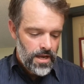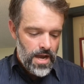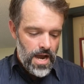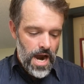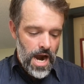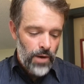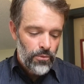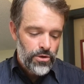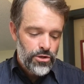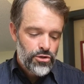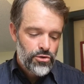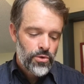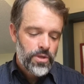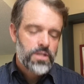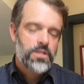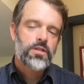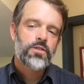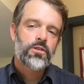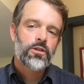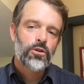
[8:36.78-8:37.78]
I
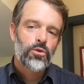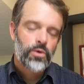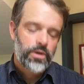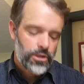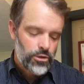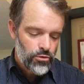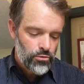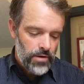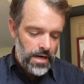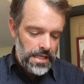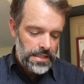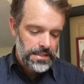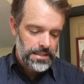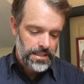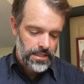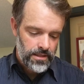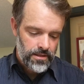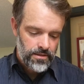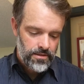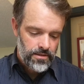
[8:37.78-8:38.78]
rejoiced in the Lord
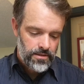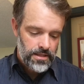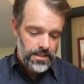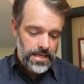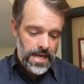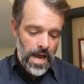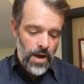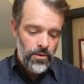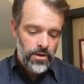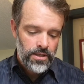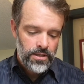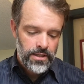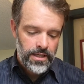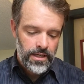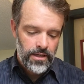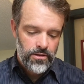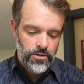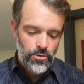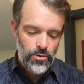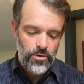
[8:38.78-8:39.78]
greatly that now at
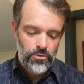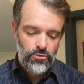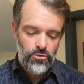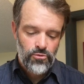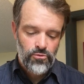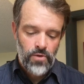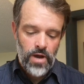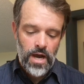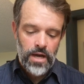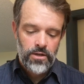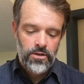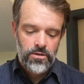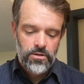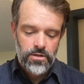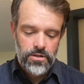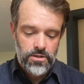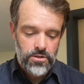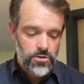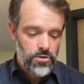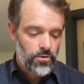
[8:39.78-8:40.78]
length you have revived your
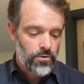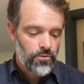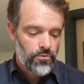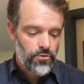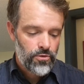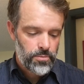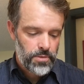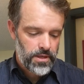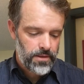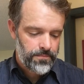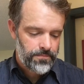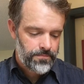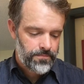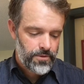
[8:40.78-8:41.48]
concern for me.